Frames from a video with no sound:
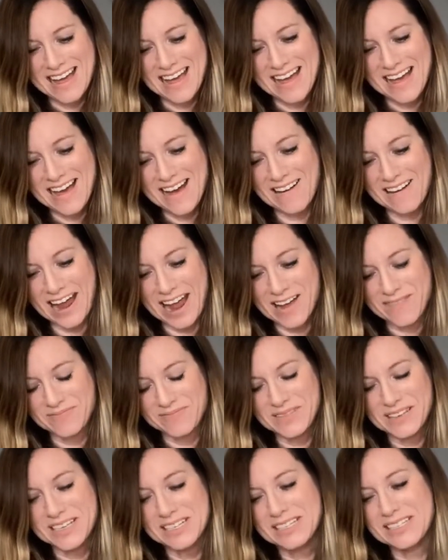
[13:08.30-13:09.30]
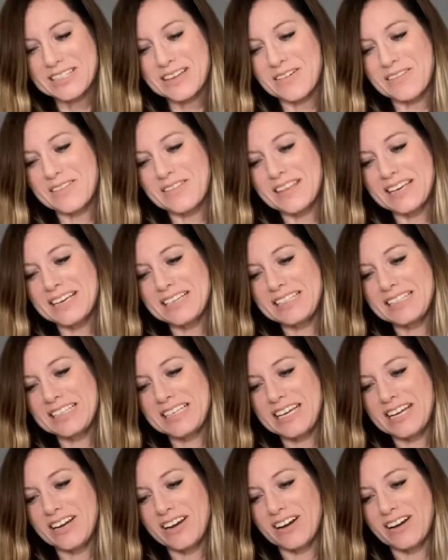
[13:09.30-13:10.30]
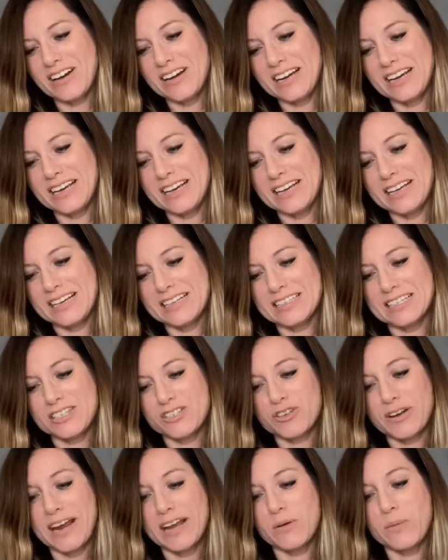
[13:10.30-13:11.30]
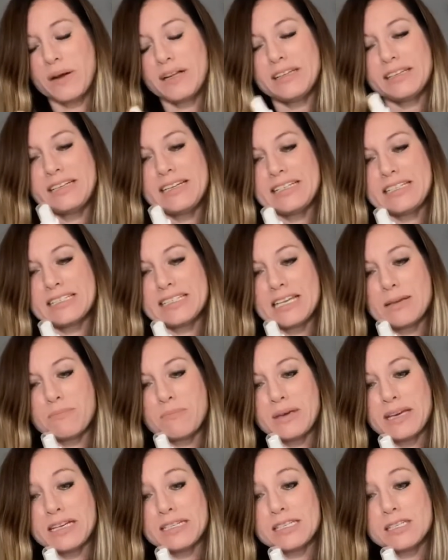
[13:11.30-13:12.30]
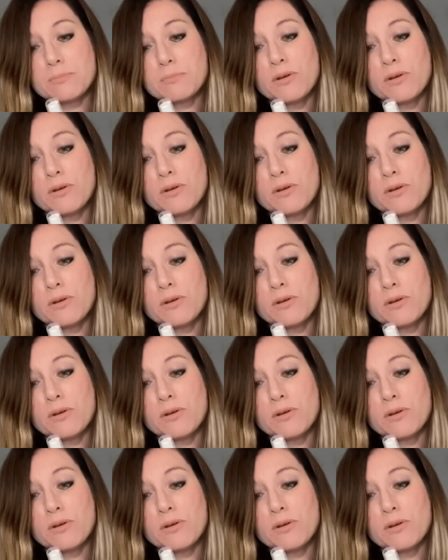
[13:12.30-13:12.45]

Okay, so this here is a Tranquility Sleep Mist.